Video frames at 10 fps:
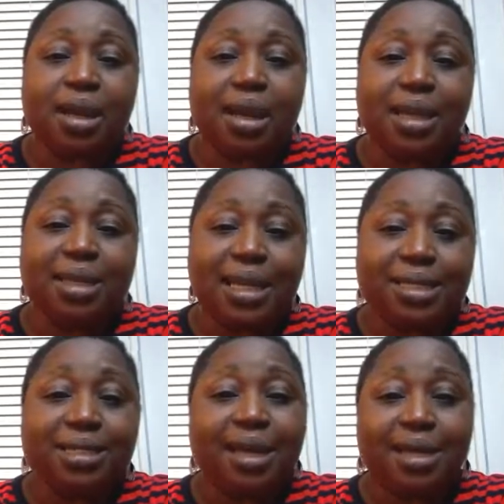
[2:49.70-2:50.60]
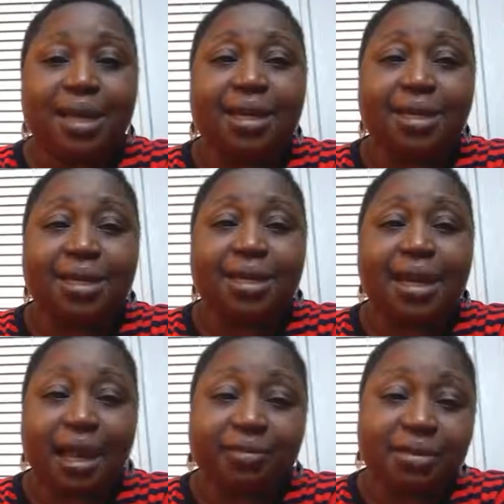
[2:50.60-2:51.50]
And later that night, he
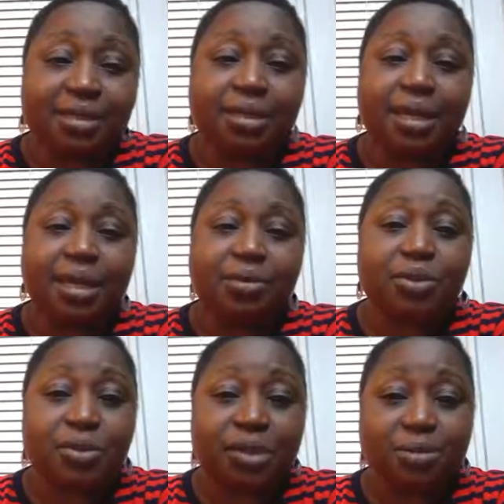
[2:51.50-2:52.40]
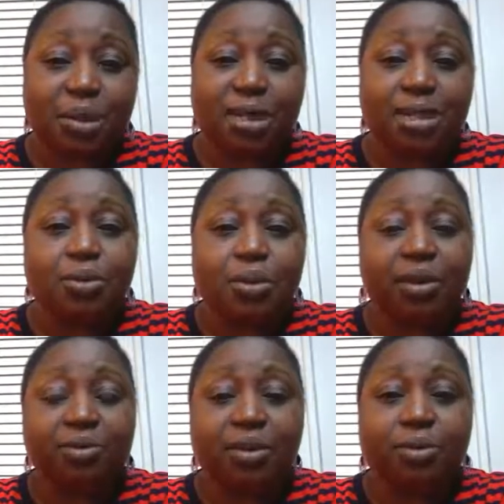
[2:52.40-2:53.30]
left, and it was just me and his
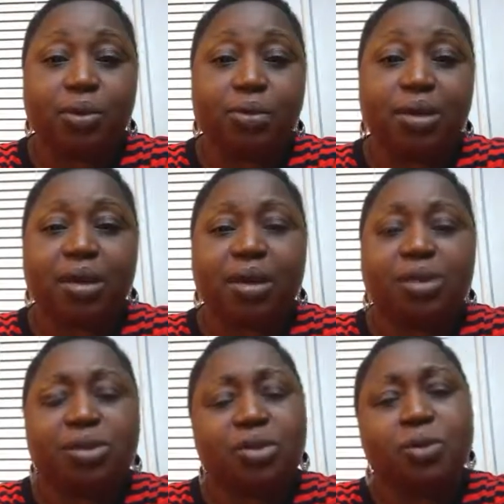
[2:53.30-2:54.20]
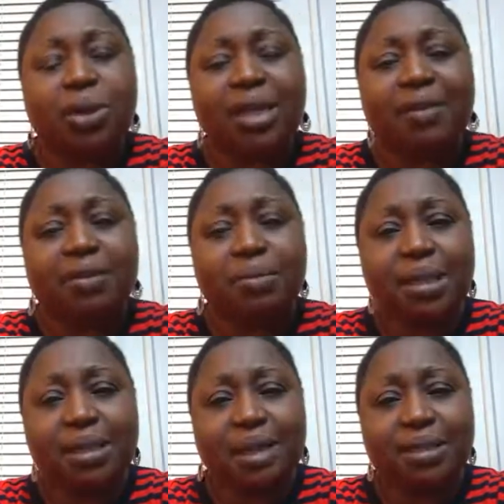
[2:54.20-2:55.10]
wife in the room. So shortly after
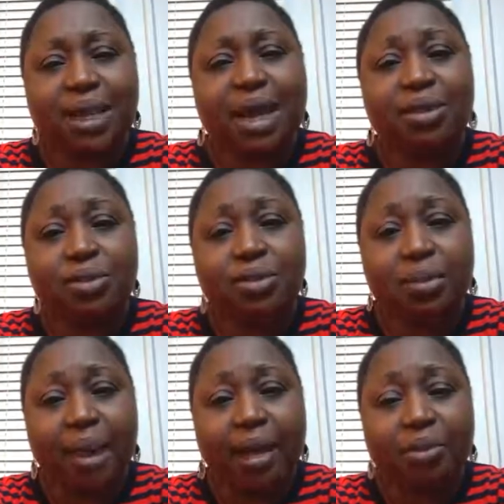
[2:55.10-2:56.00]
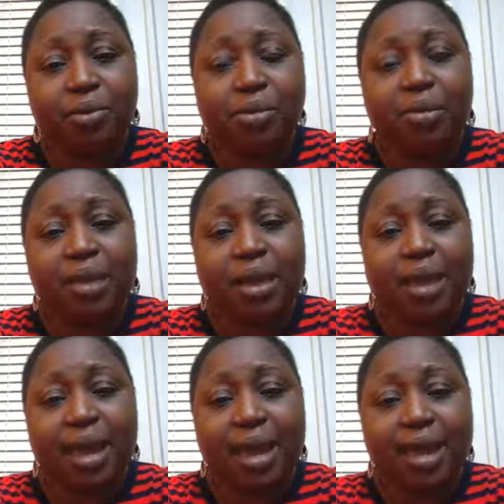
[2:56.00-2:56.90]
midnight, I had to use the bathroom.
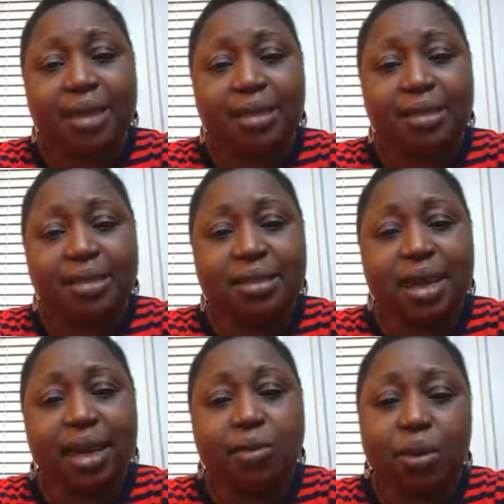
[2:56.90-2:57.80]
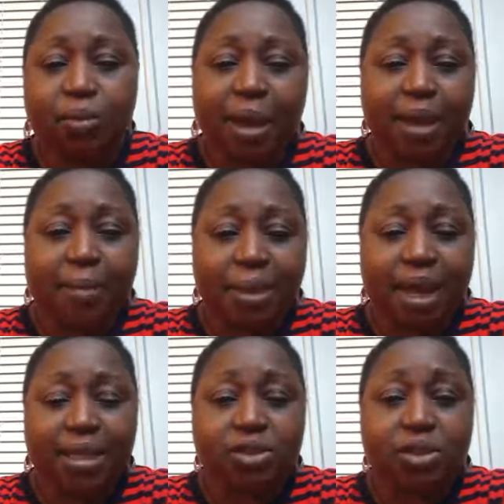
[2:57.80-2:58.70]
And I walked by her
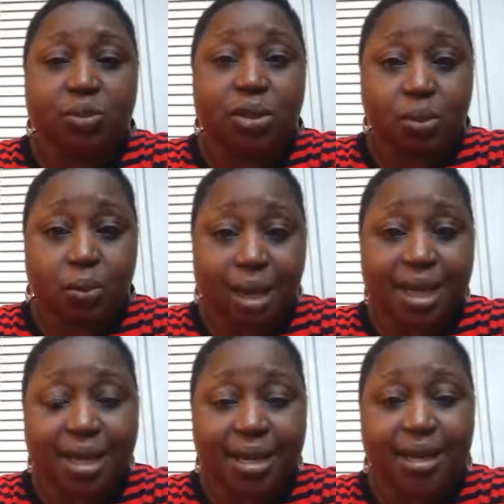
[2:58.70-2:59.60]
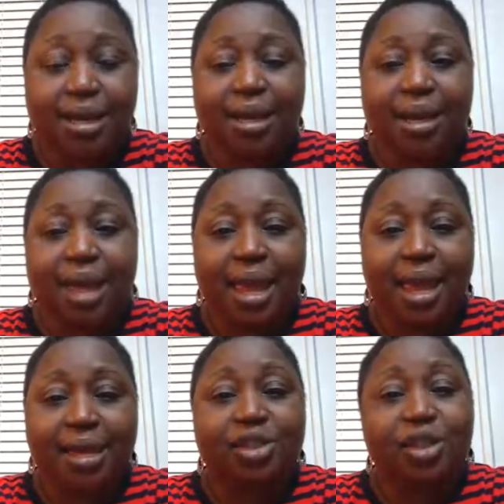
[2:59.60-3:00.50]
bed. She was awake,
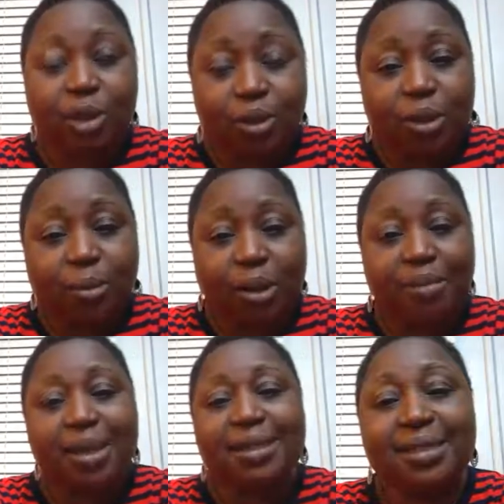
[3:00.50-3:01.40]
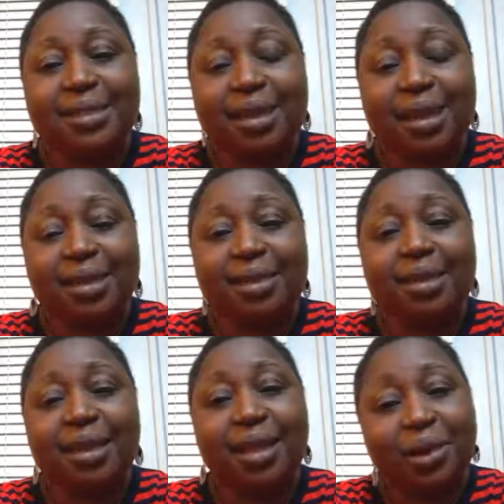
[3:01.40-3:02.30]
and she looked up at me said,
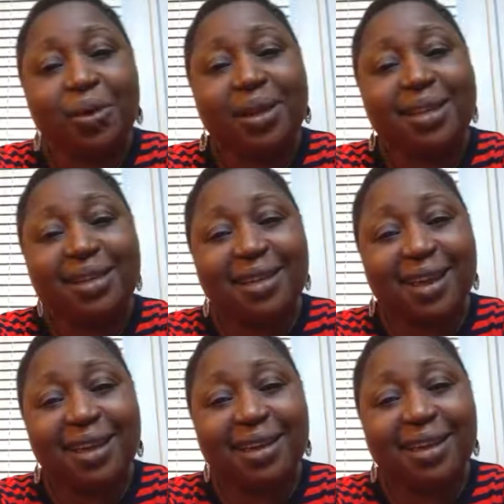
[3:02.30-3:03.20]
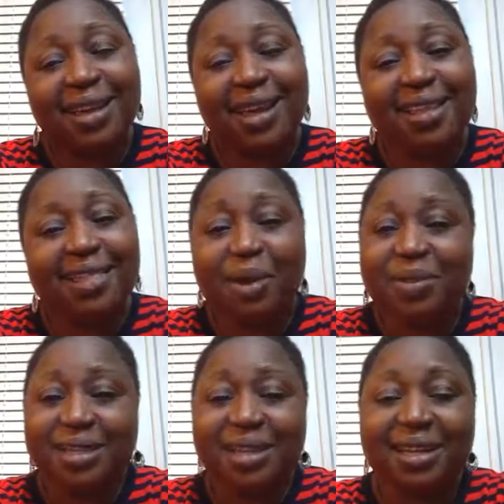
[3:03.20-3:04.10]
hello. And I said, hi. And that
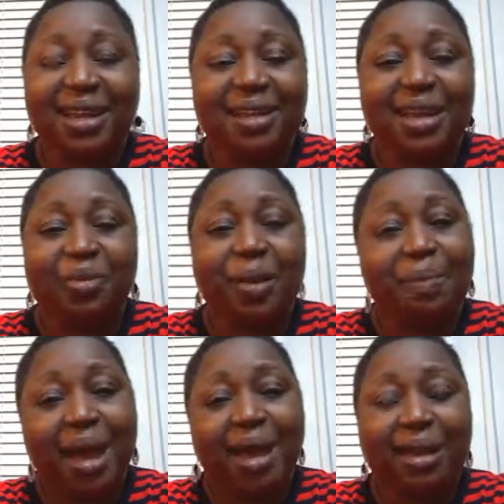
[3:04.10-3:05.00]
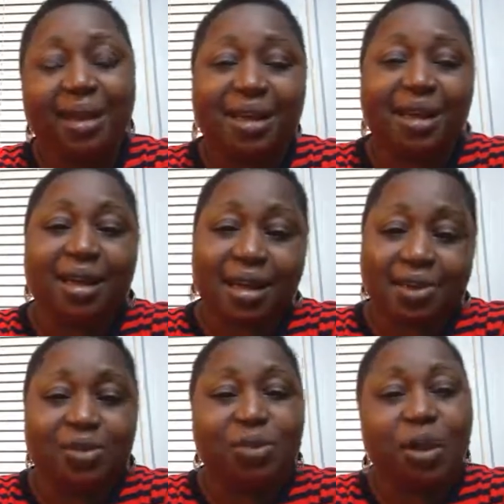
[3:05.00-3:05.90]
was it. And I went back. I
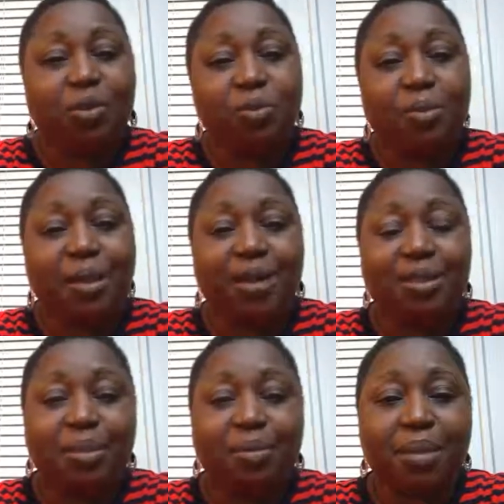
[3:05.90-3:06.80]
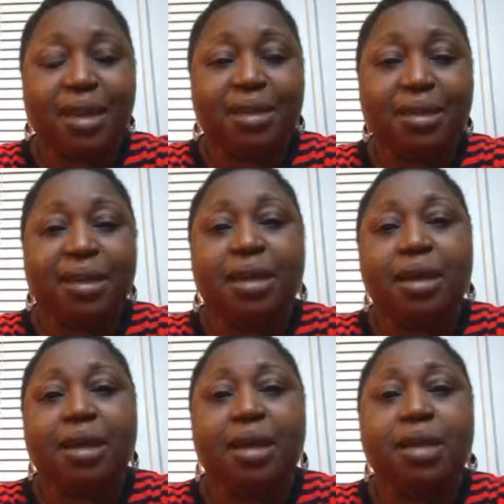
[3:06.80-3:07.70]
used the bathroom, went back to my bed.
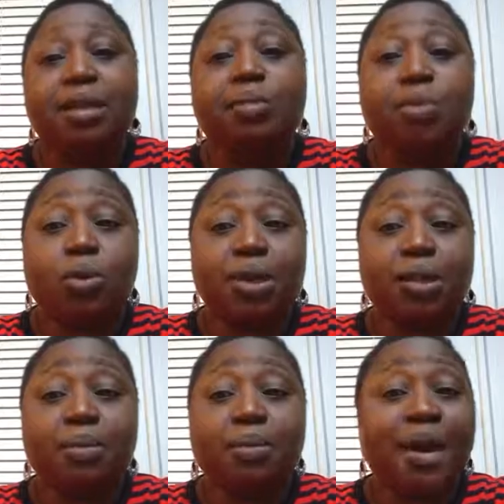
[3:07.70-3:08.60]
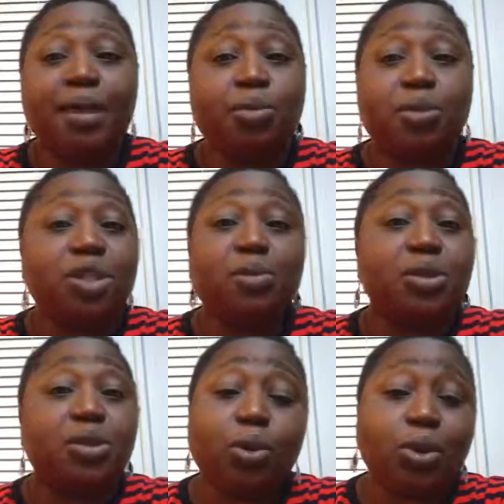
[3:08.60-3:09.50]
By the morning, she
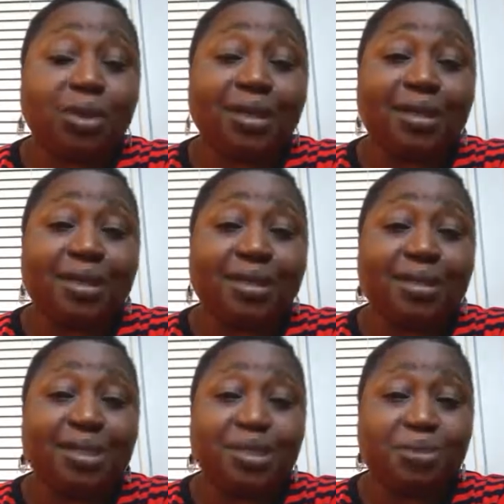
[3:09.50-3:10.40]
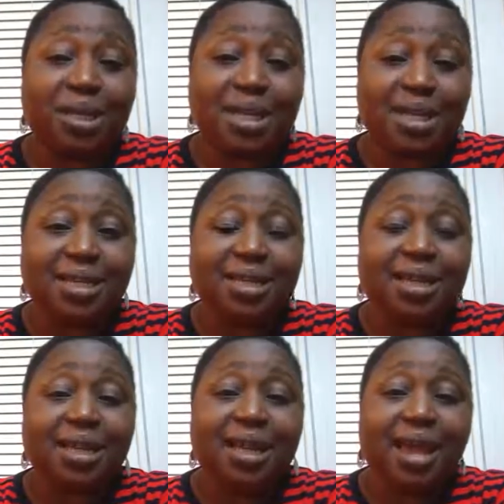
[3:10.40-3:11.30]
was no longer speaking.
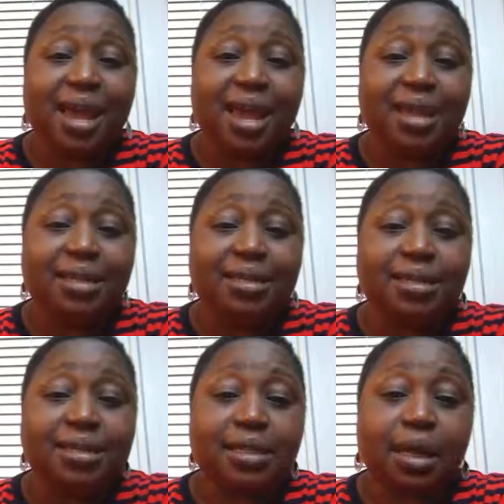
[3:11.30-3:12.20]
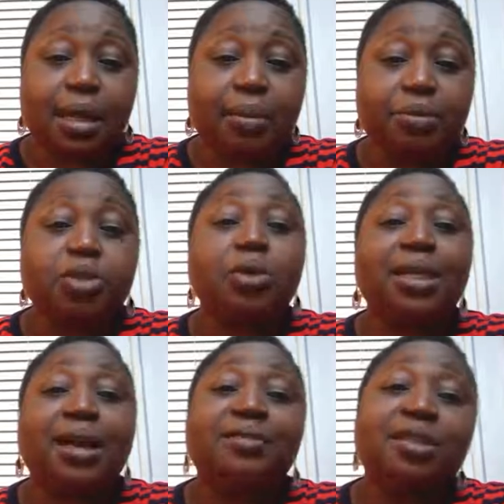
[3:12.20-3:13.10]
And
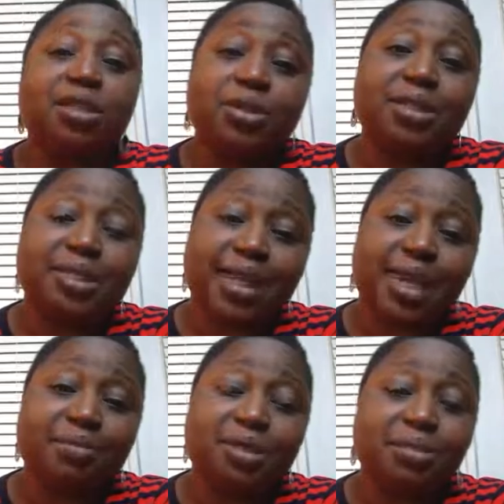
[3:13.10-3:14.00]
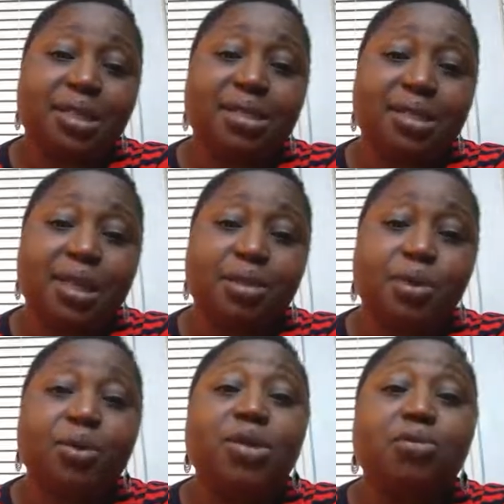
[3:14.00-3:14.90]
shortly after, the nurses came to me and said they
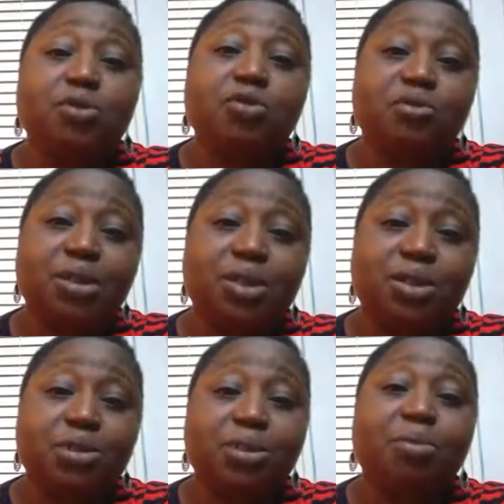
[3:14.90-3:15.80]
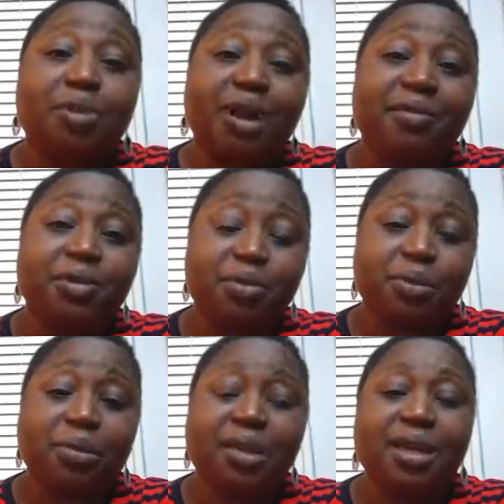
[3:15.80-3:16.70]
were going to move me to a private room.